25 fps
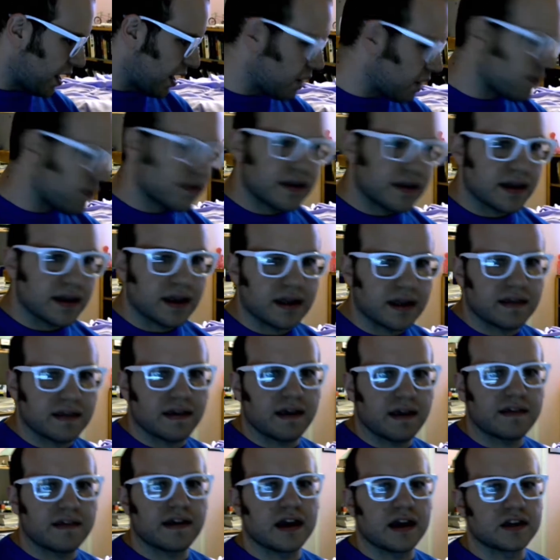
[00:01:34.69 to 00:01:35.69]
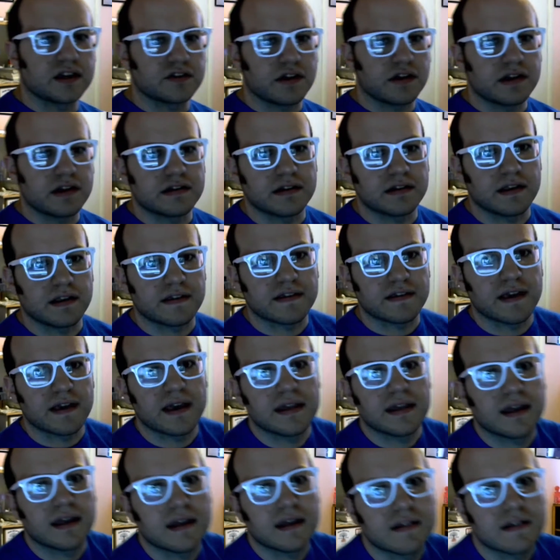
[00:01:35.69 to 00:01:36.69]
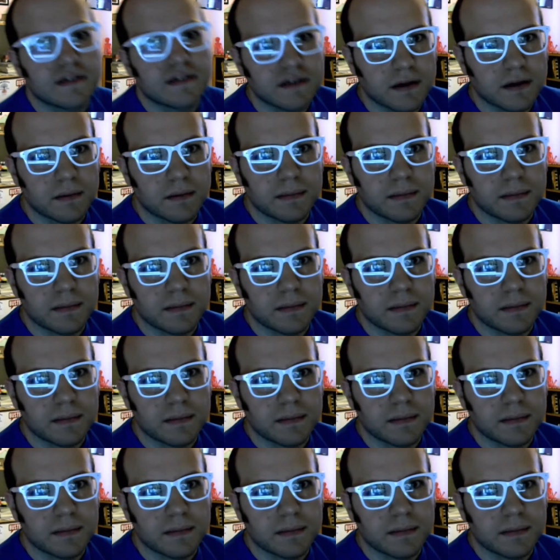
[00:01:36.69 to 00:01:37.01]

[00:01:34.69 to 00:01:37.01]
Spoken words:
think it's an exaggeration to say that some